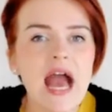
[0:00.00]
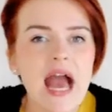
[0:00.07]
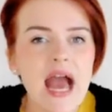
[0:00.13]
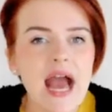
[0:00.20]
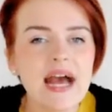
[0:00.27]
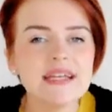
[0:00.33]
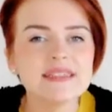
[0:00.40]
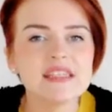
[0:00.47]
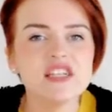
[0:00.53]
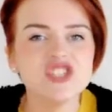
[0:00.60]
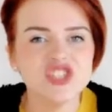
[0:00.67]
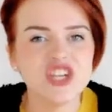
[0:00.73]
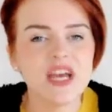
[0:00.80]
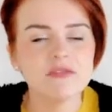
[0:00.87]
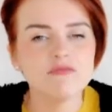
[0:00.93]
As a
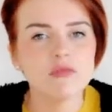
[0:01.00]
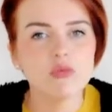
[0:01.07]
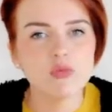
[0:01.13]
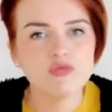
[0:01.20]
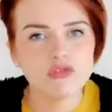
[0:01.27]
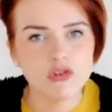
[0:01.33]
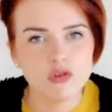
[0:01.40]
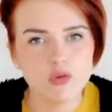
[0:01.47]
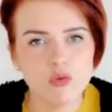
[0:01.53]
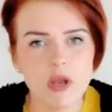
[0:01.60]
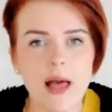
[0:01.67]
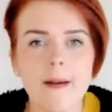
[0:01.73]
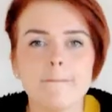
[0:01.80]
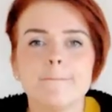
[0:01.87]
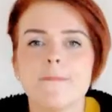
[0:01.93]
general rule,
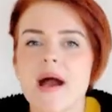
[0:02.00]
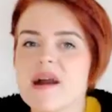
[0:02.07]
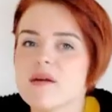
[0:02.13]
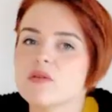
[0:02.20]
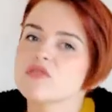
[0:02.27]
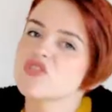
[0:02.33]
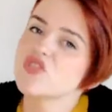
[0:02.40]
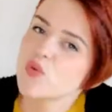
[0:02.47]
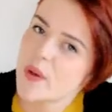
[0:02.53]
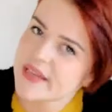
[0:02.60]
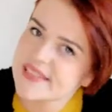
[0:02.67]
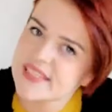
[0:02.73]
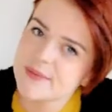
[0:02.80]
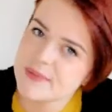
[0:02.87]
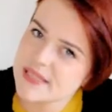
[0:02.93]
about
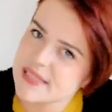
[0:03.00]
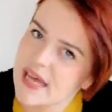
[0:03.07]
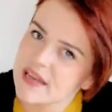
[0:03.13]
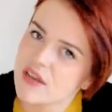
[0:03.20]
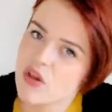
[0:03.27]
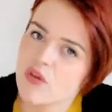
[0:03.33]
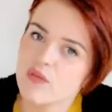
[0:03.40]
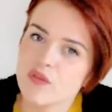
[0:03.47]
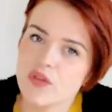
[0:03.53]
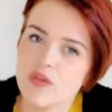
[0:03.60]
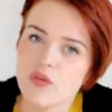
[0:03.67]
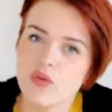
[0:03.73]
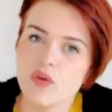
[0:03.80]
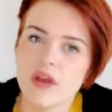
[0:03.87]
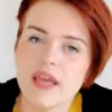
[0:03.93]
20% of
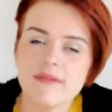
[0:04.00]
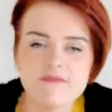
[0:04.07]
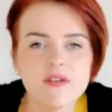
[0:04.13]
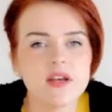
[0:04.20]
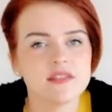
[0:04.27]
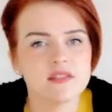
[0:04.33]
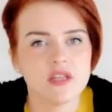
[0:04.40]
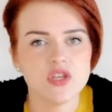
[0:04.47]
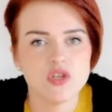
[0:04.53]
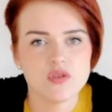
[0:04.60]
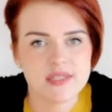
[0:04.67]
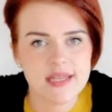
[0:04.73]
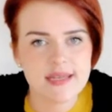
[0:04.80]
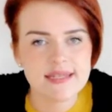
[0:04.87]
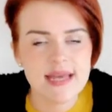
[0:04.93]
your invites that you
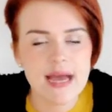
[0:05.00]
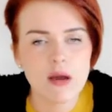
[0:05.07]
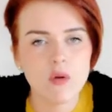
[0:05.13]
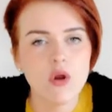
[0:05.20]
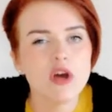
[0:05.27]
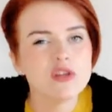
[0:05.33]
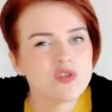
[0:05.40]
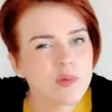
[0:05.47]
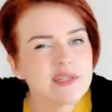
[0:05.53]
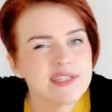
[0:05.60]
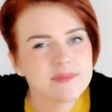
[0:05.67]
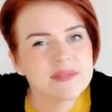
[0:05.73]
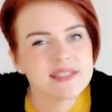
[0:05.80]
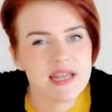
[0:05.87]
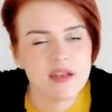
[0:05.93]
send out,
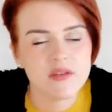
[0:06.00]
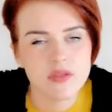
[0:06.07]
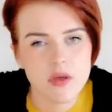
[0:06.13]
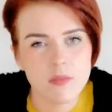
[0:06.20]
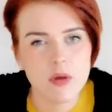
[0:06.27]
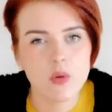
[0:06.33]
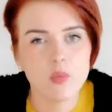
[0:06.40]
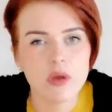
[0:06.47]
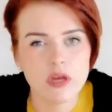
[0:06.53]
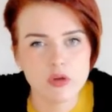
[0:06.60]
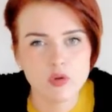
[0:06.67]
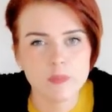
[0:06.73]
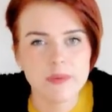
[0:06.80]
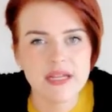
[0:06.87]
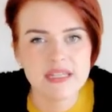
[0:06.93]
20% of them
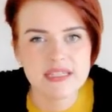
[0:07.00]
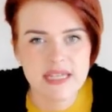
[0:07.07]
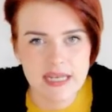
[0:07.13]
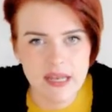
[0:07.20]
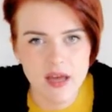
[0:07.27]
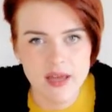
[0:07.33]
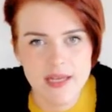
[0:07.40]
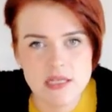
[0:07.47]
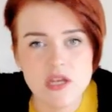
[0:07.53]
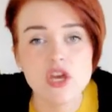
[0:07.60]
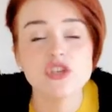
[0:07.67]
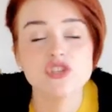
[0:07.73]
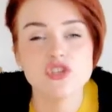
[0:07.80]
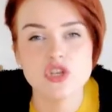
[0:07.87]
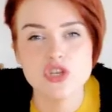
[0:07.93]
will be declined.
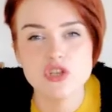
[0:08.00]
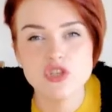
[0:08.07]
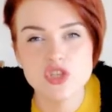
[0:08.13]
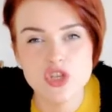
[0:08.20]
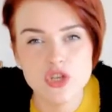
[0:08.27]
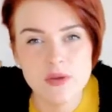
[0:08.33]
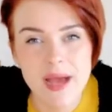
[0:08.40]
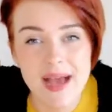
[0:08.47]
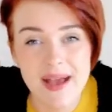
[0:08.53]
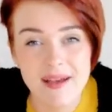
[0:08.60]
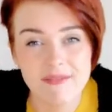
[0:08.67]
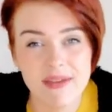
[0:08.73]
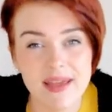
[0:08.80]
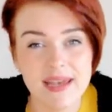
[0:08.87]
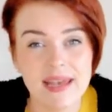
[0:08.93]
So you do
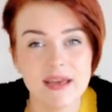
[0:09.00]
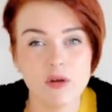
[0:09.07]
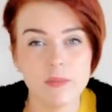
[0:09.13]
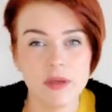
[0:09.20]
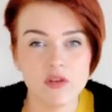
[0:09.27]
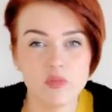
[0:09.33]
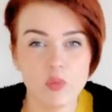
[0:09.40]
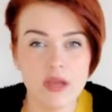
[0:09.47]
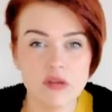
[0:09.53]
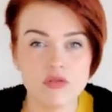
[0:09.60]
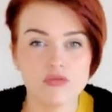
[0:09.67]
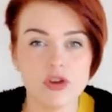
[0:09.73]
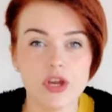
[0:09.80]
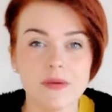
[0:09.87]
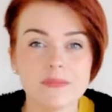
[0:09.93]
have a little bit of wiggle
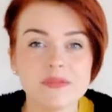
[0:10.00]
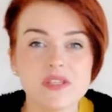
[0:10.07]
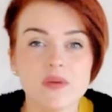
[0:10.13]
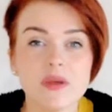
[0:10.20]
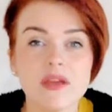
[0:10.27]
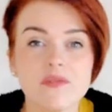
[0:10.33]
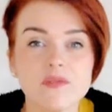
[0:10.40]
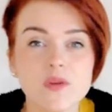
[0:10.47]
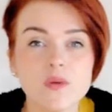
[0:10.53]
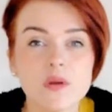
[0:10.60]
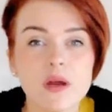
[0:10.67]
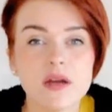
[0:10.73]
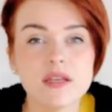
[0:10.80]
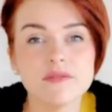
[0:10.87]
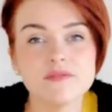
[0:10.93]
room. So if you're
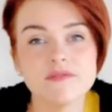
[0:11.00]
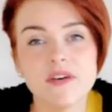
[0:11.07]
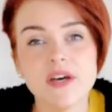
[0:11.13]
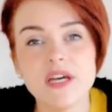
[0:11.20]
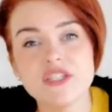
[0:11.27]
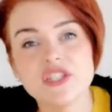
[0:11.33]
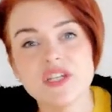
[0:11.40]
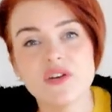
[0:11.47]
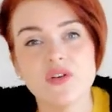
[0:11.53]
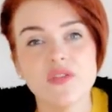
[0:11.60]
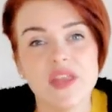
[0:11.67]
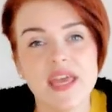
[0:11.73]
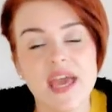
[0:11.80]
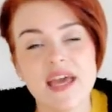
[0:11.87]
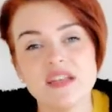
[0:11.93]
kind of verging on
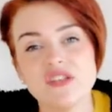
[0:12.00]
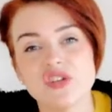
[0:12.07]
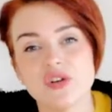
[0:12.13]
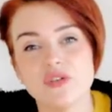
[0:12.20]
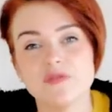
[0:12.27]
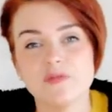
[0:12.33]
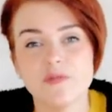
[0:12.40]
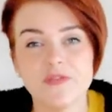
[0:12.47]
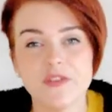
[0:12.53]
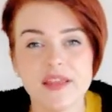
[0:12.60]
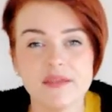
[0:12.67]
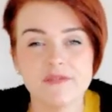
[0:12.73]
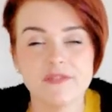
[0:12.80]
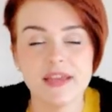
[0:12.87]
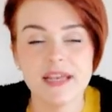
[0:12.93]
the edge of
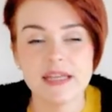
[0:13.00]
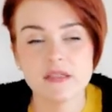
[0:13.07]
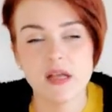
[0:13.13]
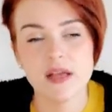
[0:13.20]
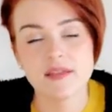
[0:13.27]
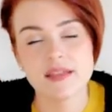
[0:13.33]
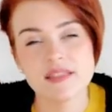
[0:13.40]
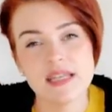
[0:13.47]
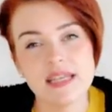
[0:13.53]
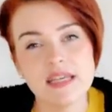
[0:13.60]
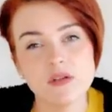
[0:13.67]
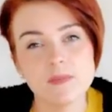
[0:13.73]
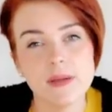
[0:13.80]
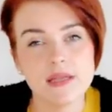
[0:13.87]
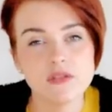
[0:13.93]
feeling like there's a
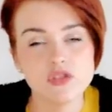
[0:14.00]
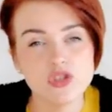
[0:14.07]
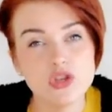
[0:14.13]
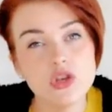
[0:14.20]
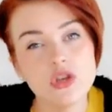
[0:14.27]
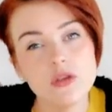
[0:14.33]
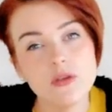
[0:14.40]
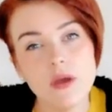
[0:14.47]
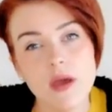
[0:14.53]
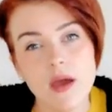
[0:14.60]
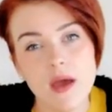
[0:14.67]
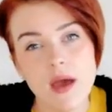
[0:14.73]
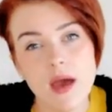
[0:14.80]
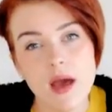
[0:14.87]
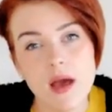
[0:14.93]
little bit too
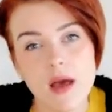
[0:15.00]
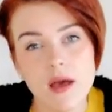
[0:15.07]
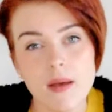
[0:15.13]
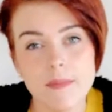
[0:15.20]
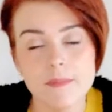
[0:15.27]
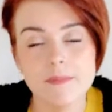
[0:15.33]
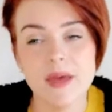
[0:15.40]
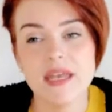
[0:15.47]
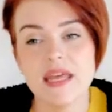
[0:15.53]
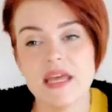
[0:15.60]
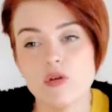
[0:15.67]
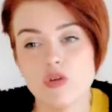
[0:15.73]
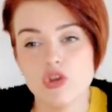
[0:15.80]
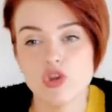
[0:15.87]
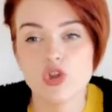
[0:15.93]
many,
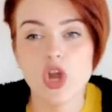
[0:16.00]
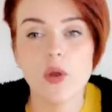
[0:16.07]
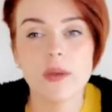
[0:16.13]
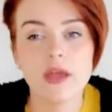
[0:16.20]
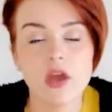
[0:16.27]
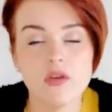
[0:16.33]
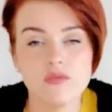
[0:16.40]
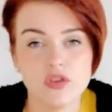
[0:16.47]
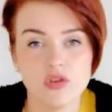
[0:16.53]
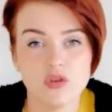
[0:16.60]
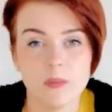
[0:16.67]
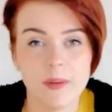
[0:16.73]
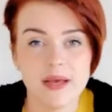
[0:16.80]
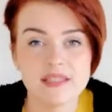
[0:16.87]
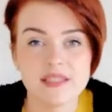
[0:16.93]
or you're going over your
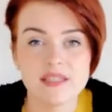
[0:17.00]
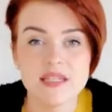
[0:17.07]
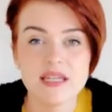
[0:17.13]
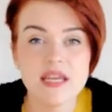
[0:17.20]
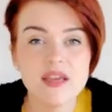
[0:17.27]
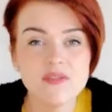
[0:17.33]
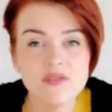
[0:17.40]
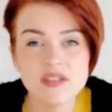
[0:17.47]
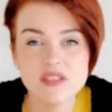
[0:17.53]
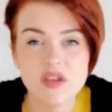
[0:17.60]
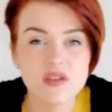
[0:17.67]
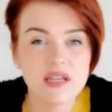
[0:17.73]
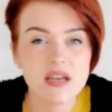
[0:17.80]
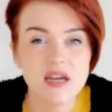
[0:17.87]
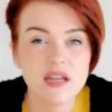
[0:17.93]
capacity, if it's
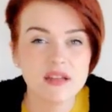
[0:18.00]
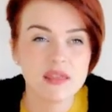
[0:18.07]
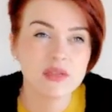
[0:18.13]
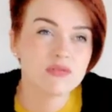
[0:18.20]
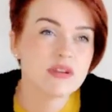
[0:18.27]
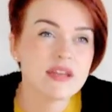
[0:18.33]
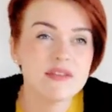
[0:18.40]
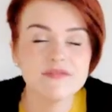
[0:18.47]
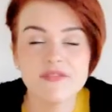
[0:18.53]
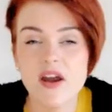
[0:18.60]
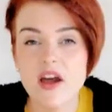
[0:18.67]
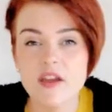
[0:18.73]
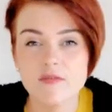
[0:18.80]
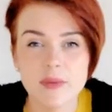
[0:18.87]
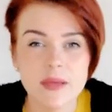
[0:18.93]
only kind of
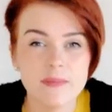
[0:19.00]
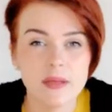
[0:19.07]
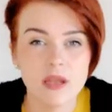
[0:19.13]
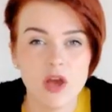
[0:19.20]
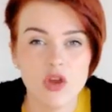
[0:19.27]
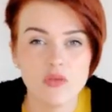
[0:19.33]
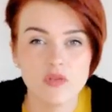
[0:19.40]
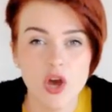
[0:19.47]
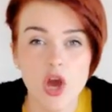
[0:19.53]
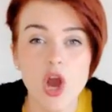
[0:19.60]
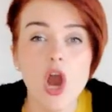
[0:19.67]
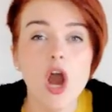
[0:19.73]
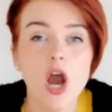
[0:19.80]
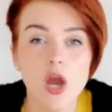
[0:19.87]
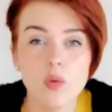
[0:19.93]
3-5 people over,
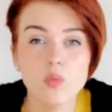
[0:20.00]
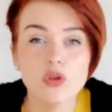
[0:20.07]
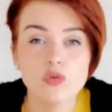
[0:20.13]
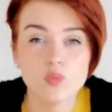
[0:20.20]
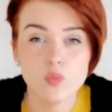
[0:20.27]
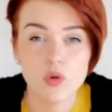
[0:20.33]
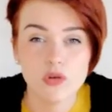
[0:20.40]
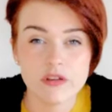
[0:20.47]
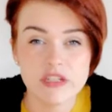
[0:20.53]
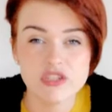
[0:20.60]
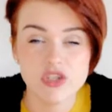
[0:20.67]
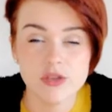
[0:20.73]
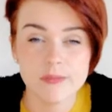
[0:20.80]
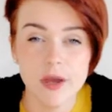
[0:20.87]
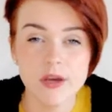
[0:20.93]
I wouldn't worry
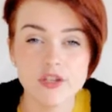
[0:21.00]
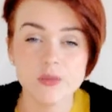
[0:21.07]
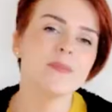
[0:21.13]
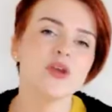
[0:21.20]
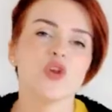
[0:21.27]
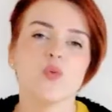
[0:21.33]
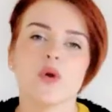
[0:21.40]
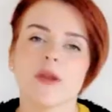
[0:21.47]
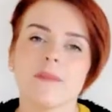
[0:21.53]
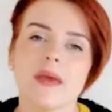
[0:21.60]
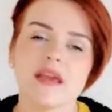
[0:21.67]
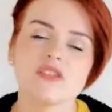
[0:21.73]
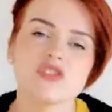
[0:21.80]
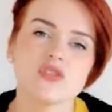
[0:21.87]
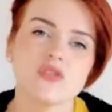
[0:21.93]
too much. But you want to
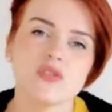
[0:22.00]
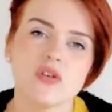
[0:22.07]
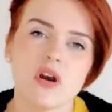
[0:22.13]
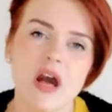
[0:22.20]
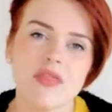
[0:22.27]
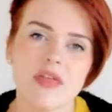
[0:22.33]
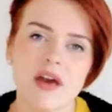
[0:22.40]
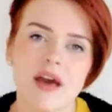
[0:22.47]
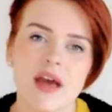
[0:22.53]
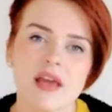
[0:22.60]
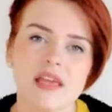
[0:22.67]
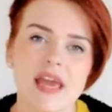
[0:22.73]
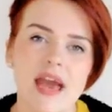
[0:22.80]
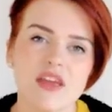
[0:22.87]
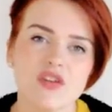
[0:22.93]
make sure that,
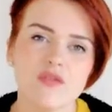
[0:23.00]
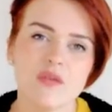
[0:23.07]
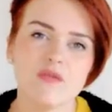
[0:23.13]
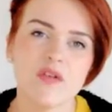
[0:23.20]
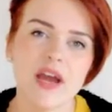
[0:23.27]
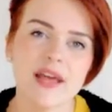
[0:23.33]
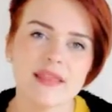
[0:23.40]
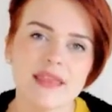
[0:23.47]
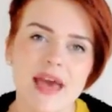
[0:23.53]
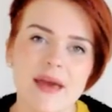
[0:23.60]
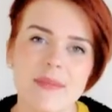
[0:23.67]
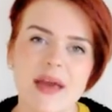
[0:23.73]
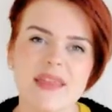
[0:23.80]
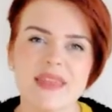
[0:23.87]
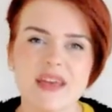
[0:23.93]
yeah, you've invited
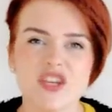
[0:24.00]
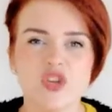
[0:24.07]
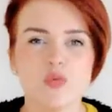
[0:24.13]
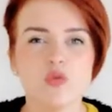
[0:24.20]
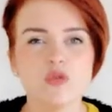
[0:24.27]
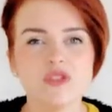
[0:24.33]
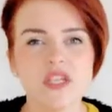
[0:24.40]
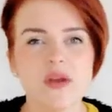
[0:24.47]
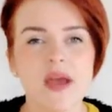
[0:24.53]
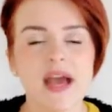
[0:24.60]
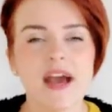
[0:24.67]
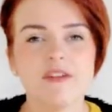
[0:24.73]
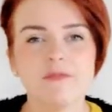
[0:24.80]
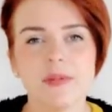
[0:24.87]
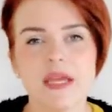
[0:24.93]
them and that you also
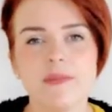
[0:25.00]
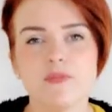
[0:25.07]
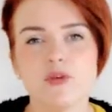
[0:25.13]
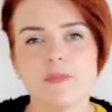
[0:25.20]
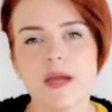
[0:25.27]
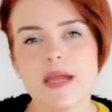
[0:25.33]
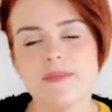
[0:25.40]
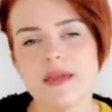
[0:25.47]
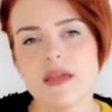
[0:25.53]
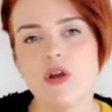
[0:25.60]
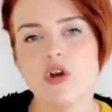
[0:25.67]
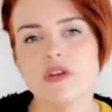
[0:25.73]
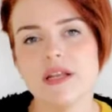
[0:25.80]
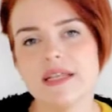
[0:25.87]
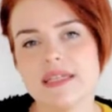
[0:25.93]
have people maybe
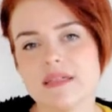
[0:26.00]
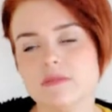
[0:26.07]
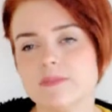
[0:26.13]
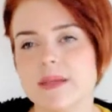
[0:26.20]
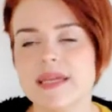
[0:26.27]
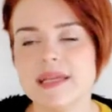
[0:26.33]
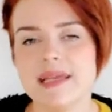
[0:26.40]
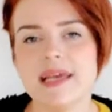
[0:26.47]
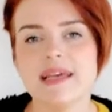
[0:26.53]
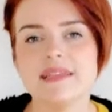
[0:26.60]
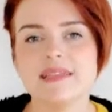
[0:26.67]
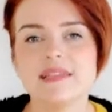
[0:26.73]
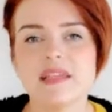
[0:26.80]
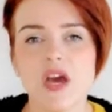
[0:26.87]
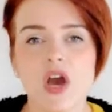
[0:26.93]
on a little B list